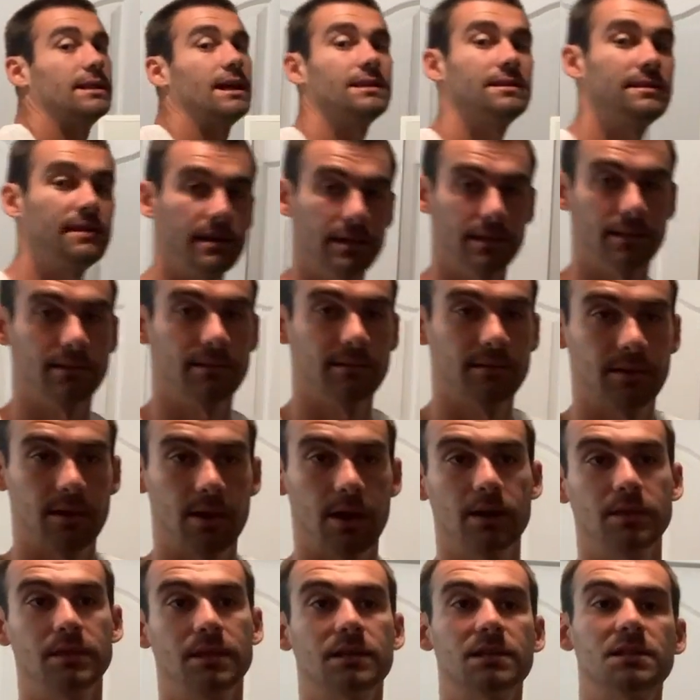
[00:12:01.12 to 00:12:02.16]
That's it. All
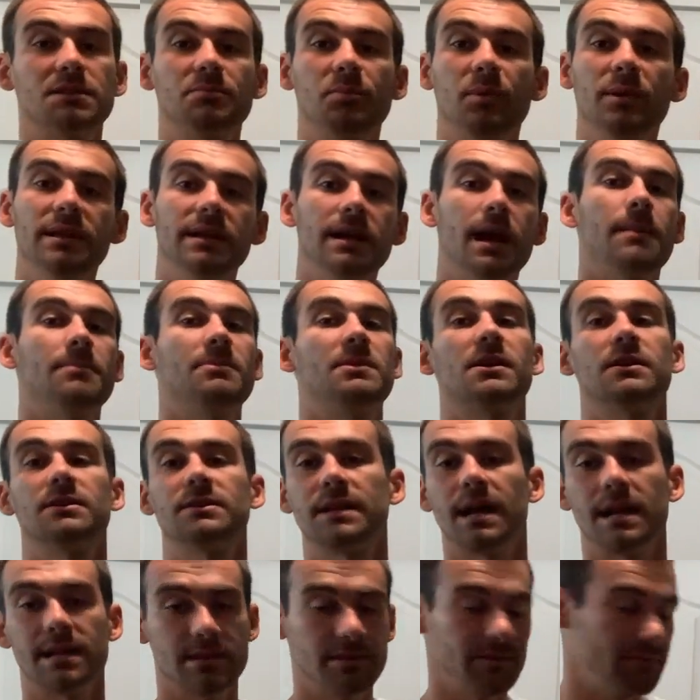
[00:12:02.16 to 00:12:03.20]
right, they're splitting up their
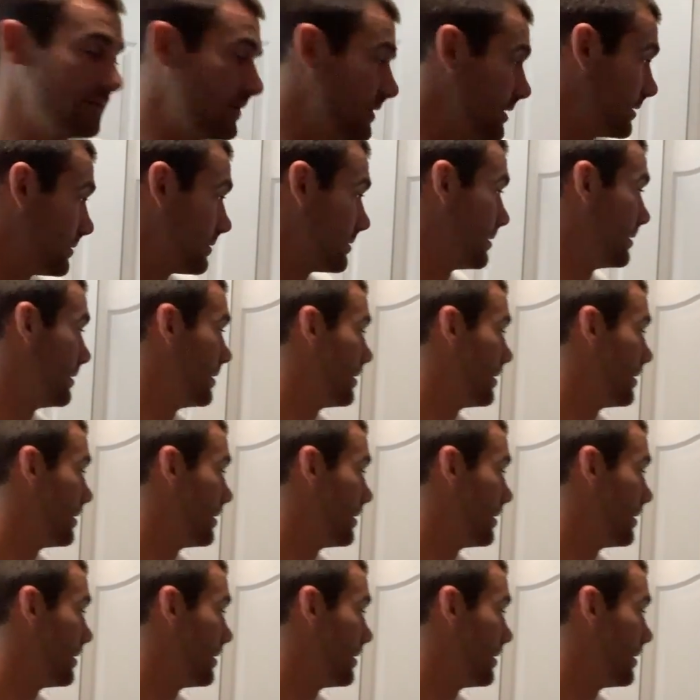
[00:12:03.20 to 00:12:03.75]
side of the field,